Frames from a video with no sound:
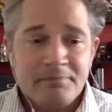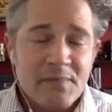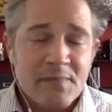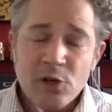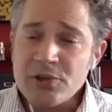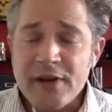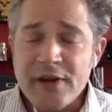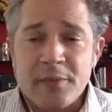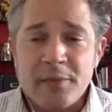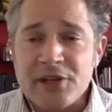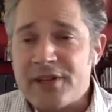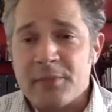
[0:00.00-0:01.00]
it's very
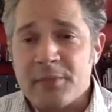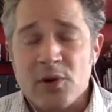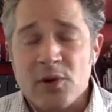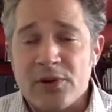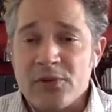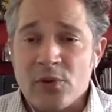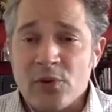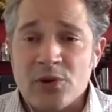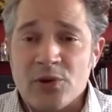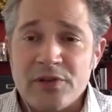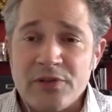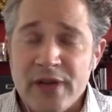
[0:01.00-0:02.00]
much them going through the
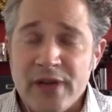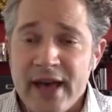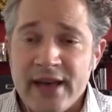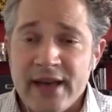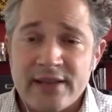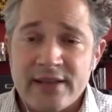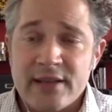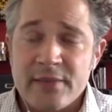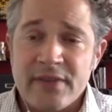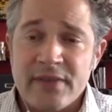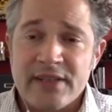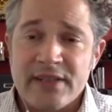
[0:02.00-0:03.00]
course of their day. And some
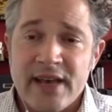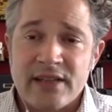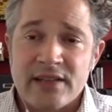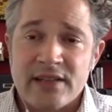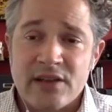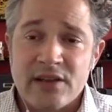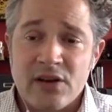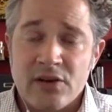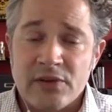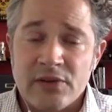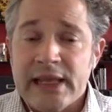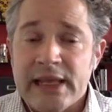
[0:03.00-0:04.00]
of the texts
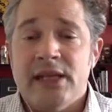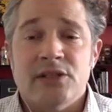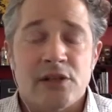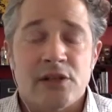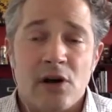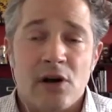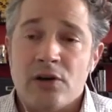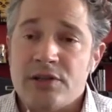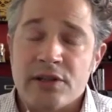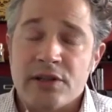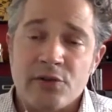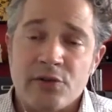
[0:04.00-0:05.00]
are related to calls
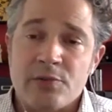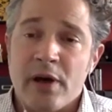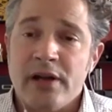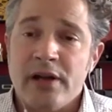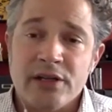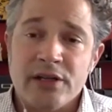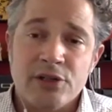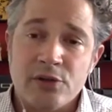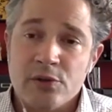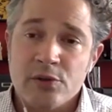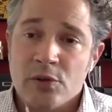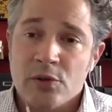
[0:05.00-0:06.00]
that they're responding
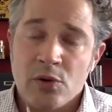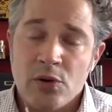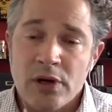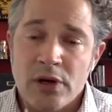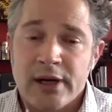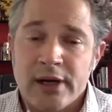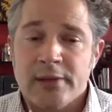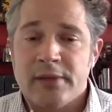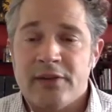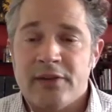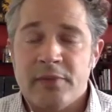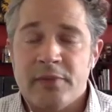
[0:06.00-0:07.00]
to, or
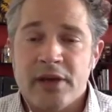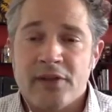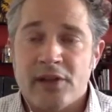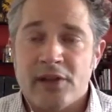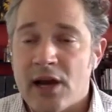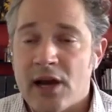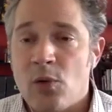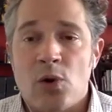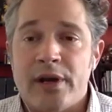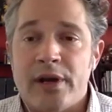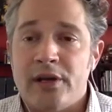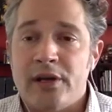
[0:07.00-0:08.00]
kind of be on the lookout
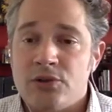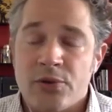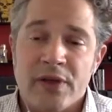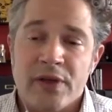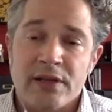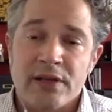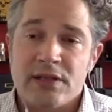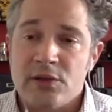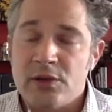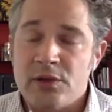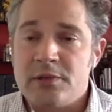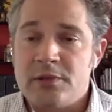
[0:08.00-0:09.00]
warnings or things that
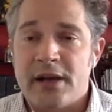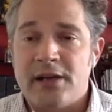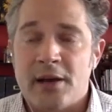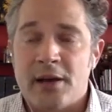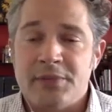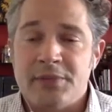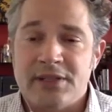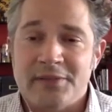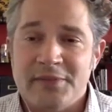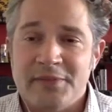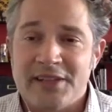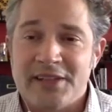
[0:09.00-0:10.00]
you would expect cops
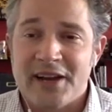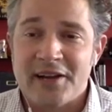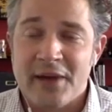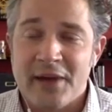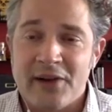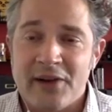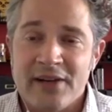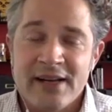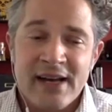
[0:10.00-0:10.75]
to be talking about.